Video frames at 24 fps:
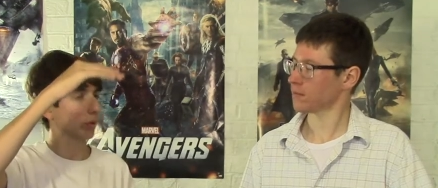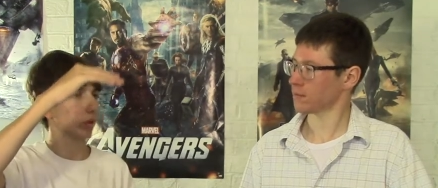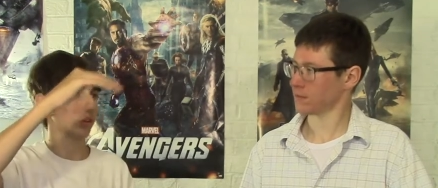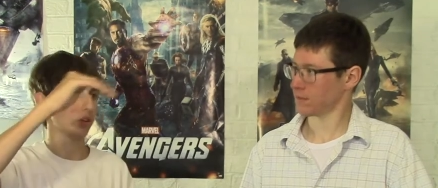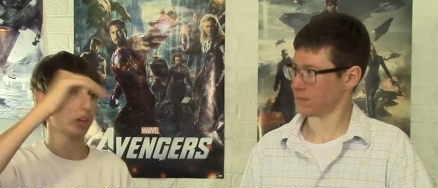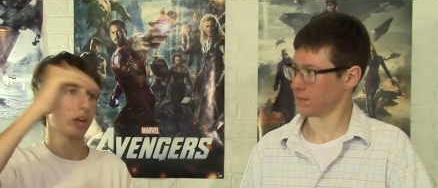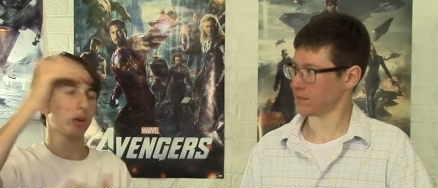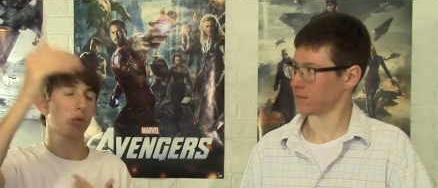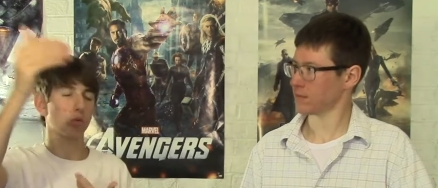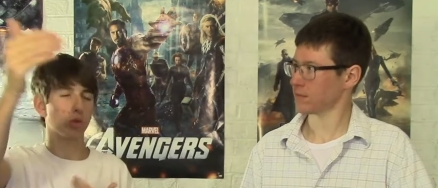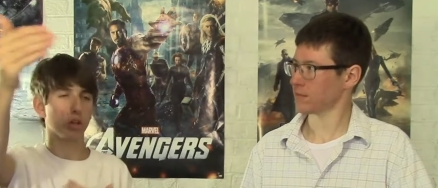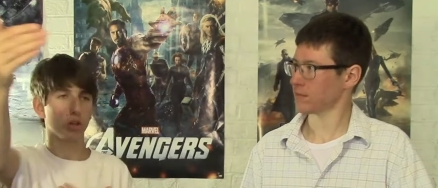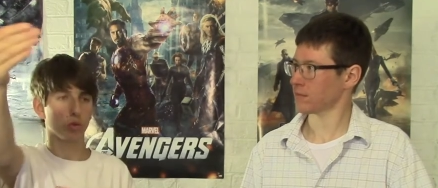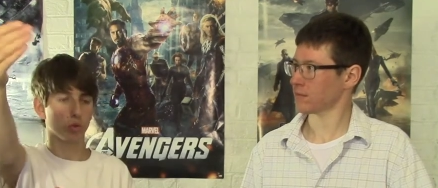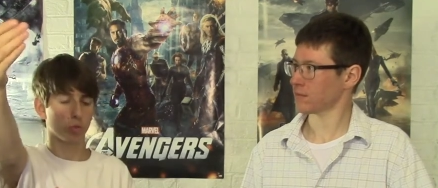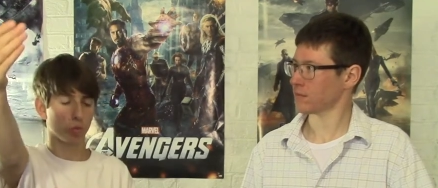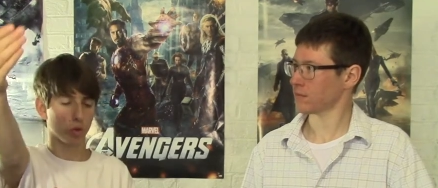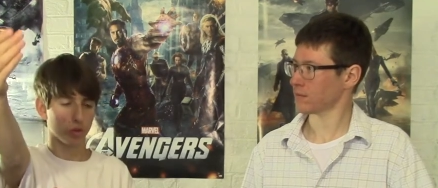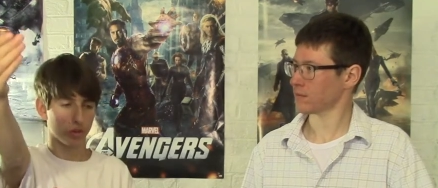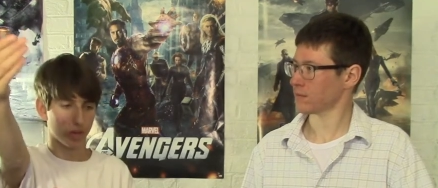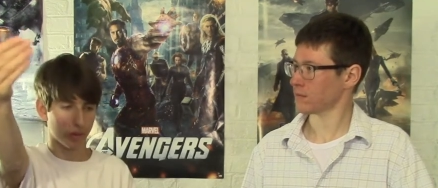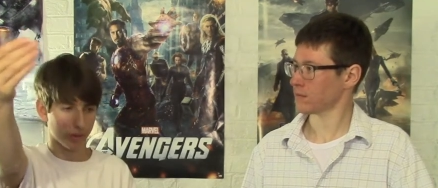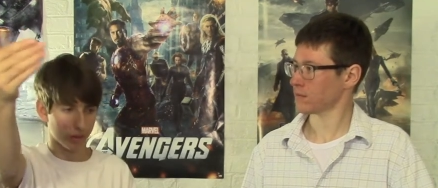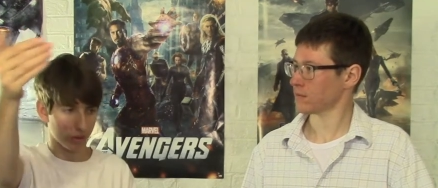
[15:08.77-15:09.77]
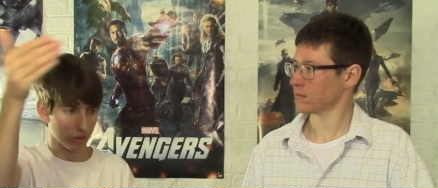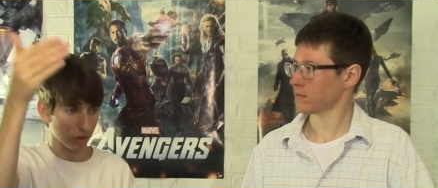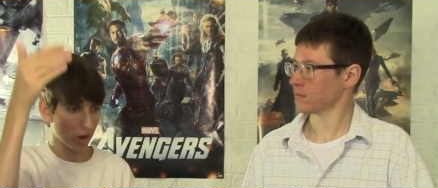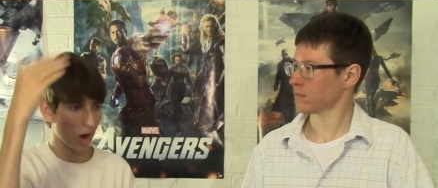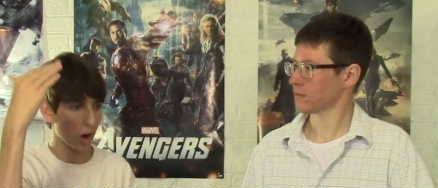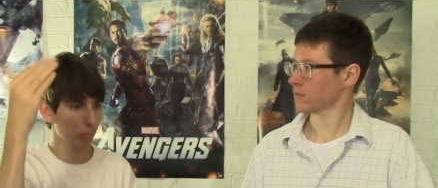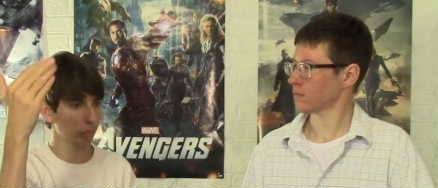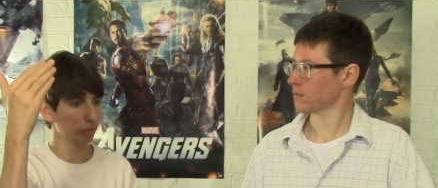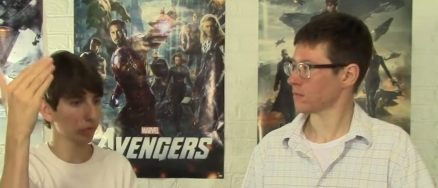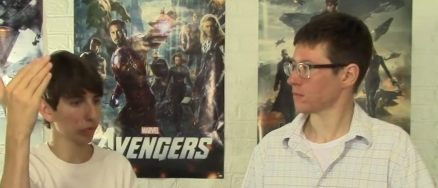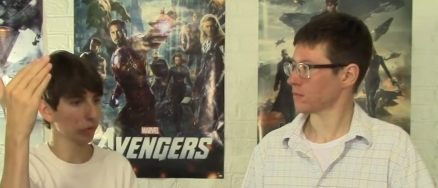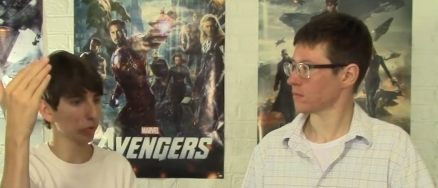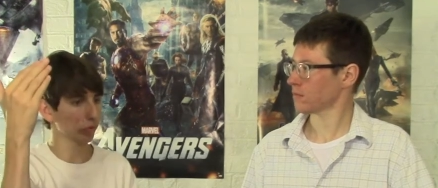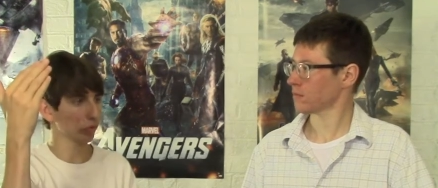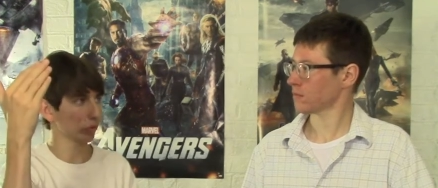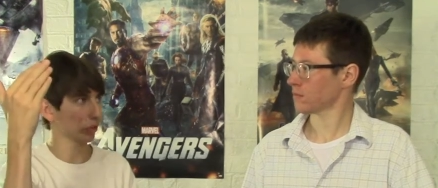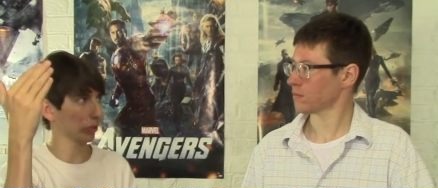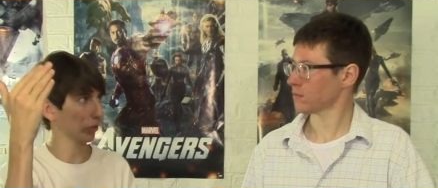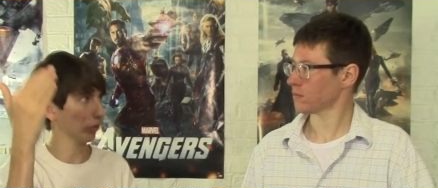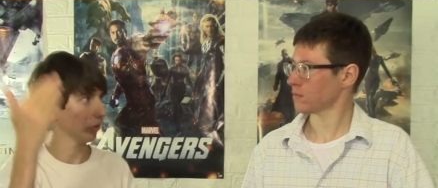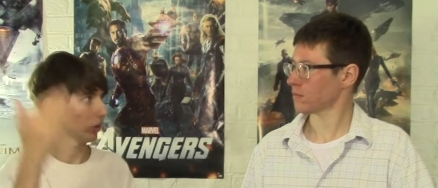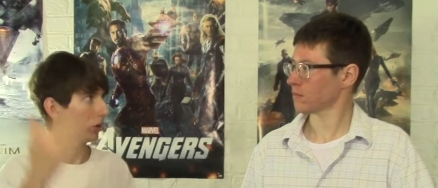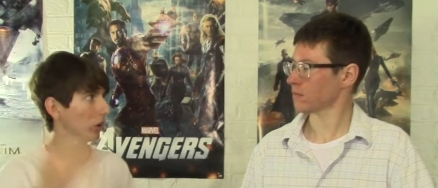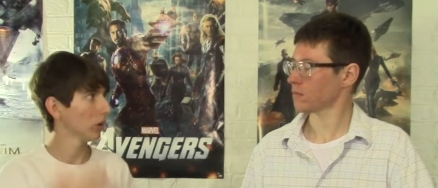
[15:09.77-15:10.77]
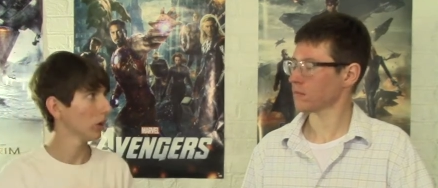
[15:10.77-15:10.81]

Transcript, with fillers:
Speaker 1: is at, is what's at the top of your view